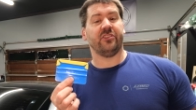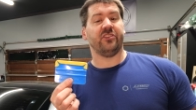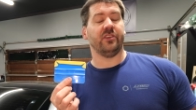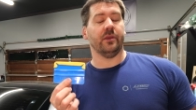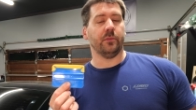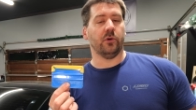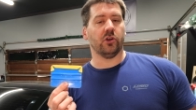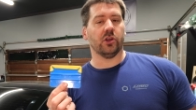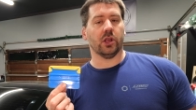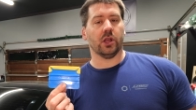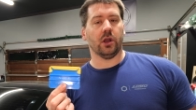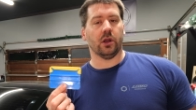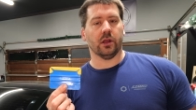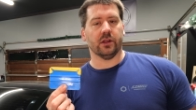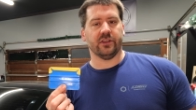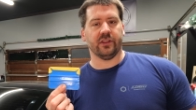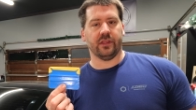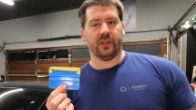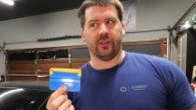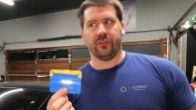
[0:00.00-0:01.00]
similar
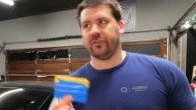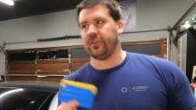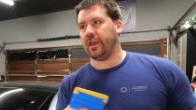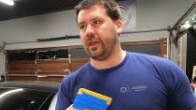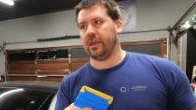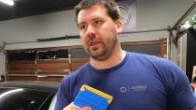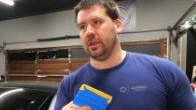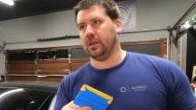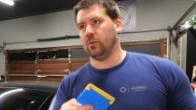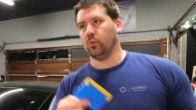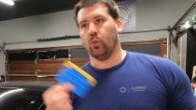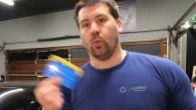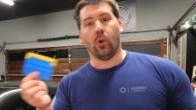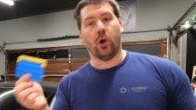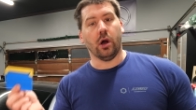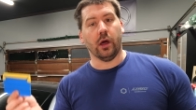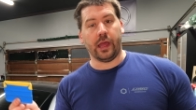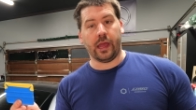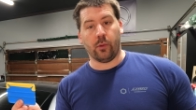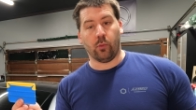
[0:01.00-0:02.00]
card to this at
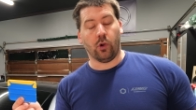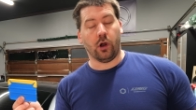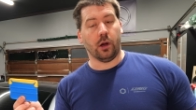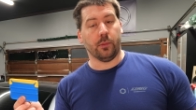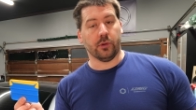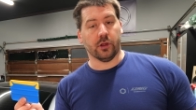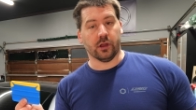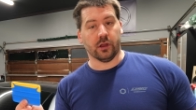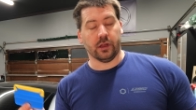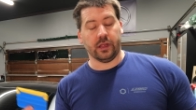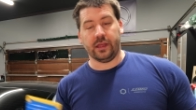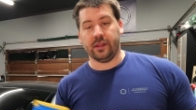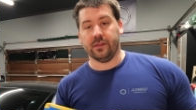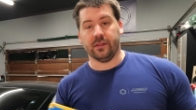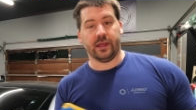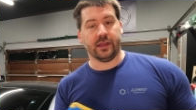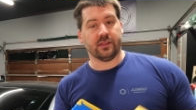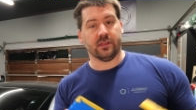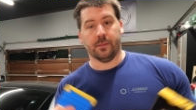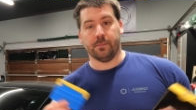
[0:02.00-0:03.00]
Walmart in
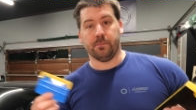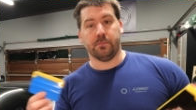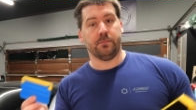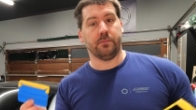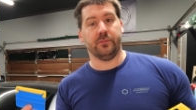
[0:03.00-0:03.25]
like the